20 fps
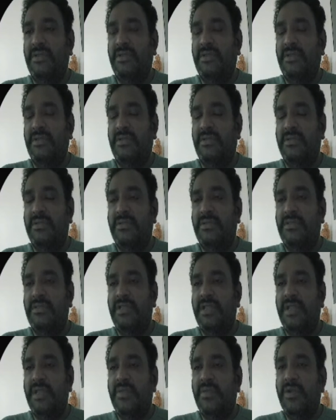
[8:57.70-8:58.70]
So that's all
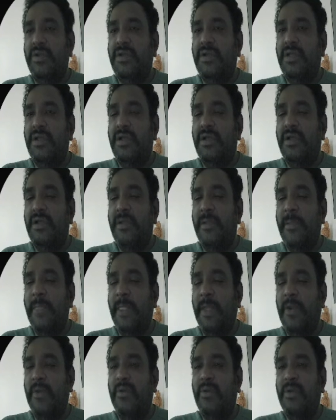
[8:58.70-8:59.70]
about how
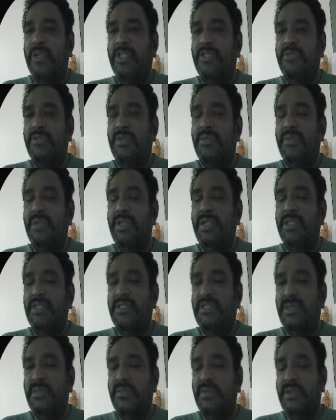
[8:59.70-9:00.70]
to display the biggest
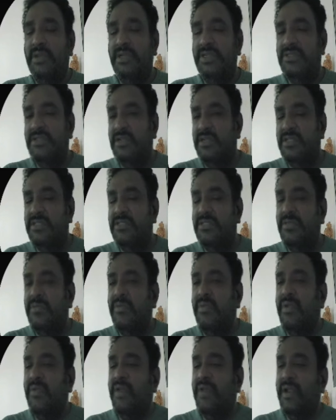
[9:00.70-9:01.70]
number. It's not a simple
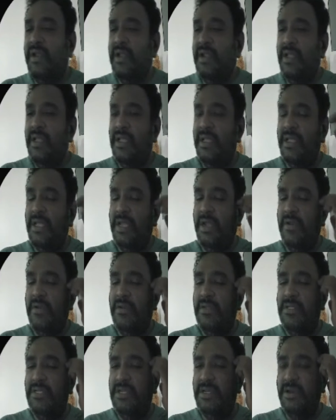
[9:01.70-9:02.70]
one, you have to
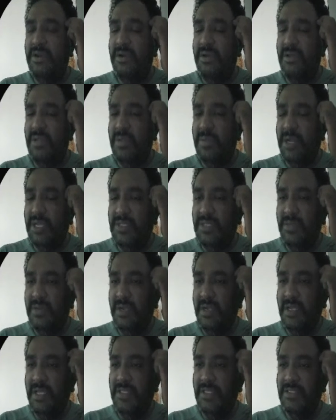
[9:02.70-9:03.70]
check all the
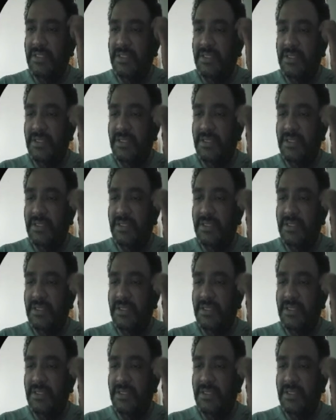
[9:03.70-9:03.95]
possibilities